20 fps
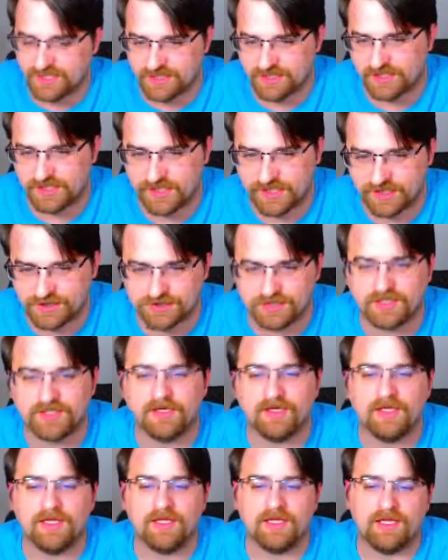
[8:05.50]
in
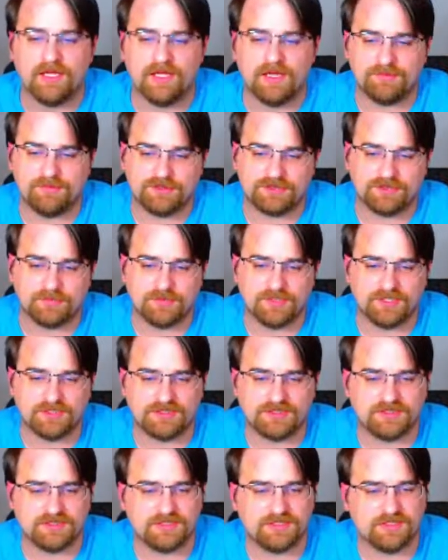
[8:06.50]
nature. There's some
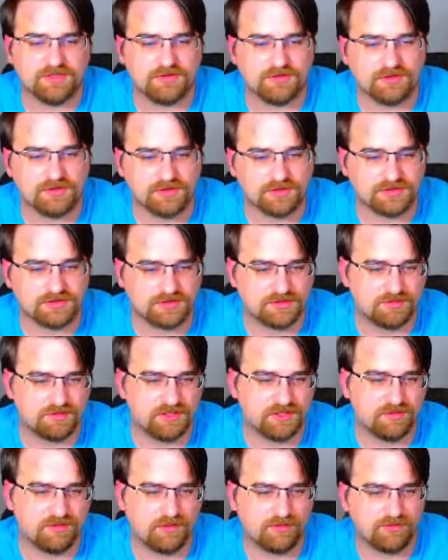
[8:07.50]
consistent looks to
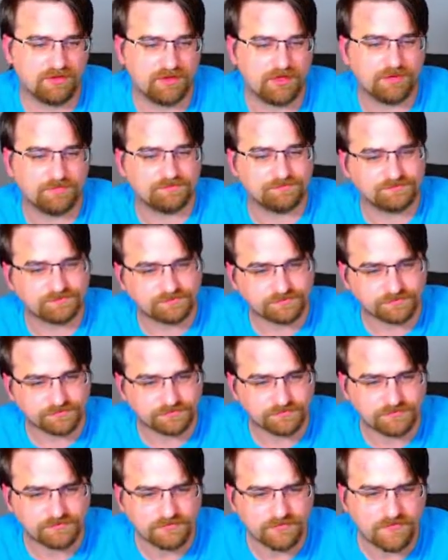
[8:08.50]
be growth here.
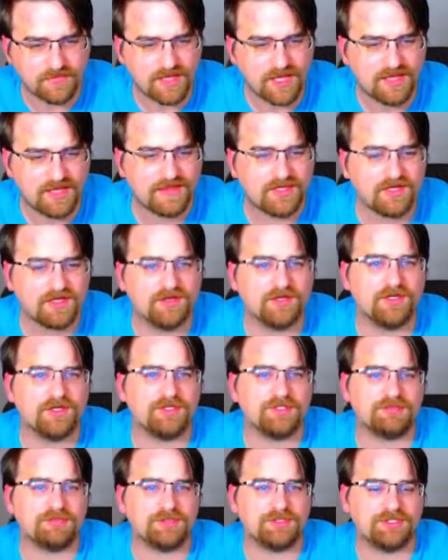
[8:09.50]
And then on the
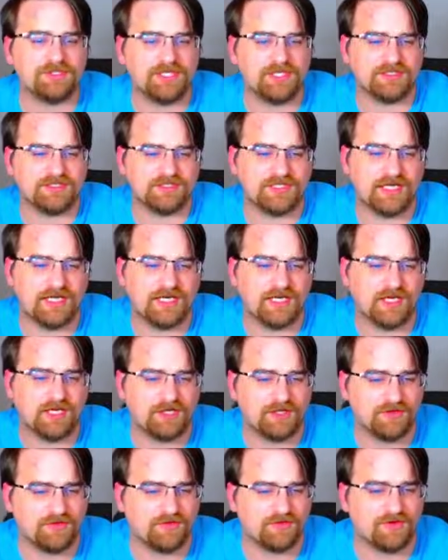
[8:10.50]
earnings per share side,
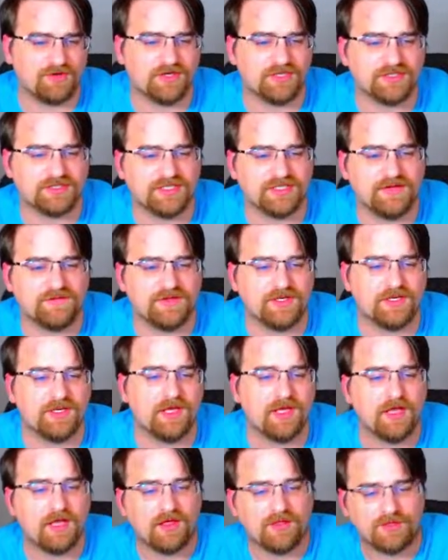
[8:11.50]
137,
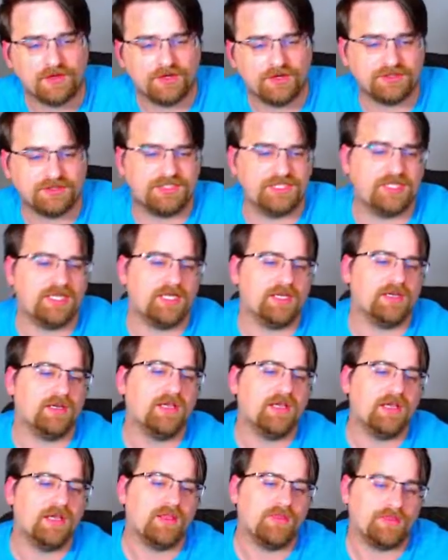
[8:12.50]
13,
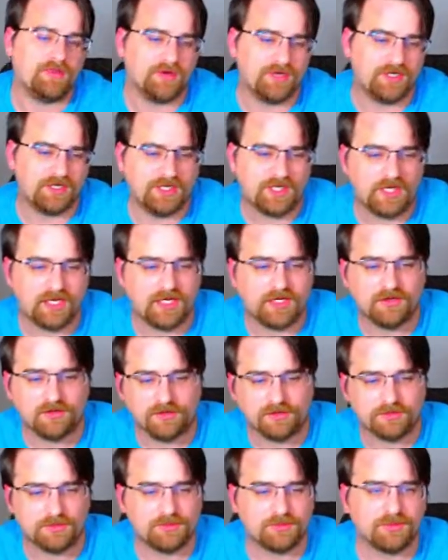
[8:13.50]
39, a
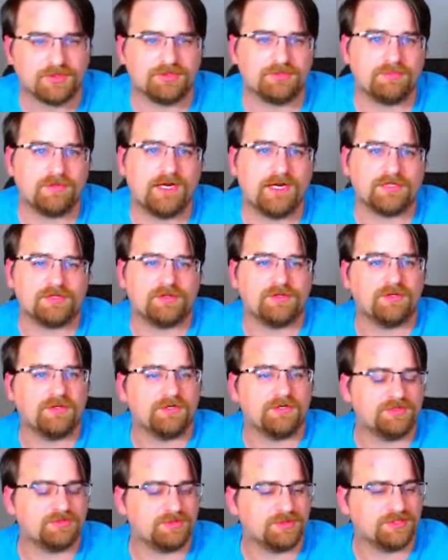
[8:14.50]
little bit more sporadic on the
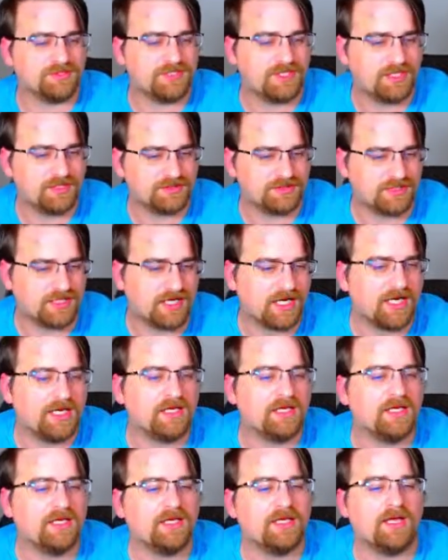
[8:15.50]
earnings per share
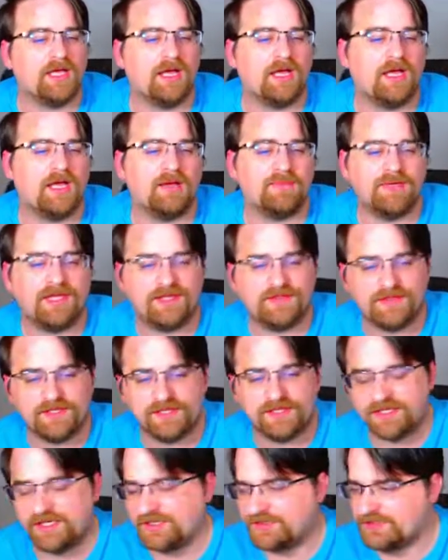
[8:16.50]
side. And
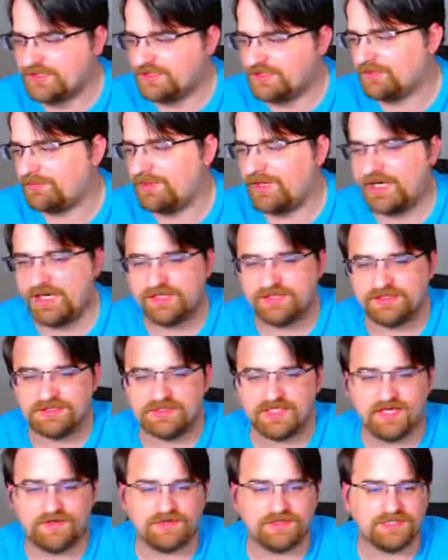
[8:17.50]
then it anticipated
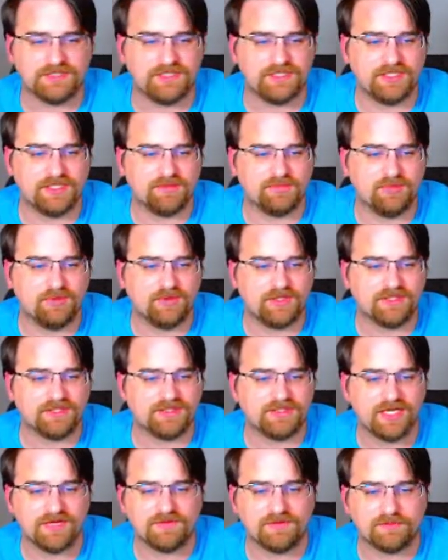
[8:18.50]

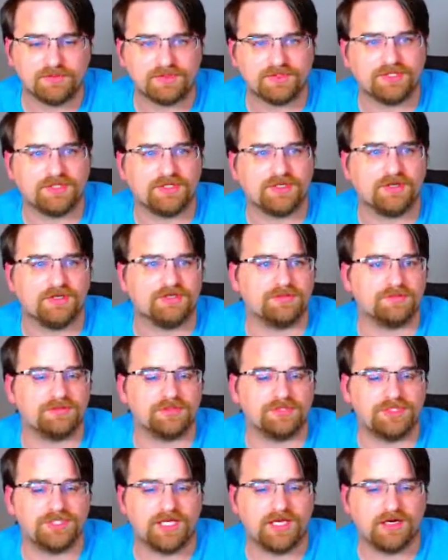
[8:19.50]
17.7% earnings per
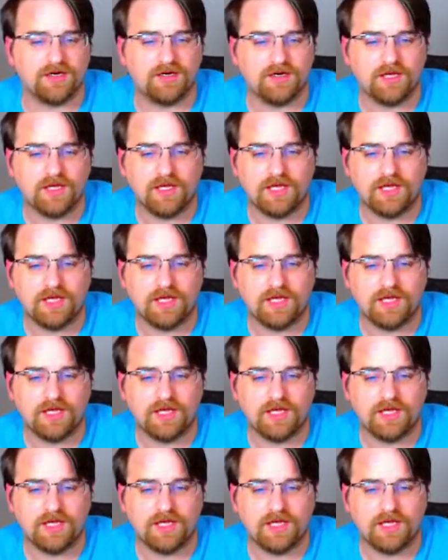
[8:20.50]
share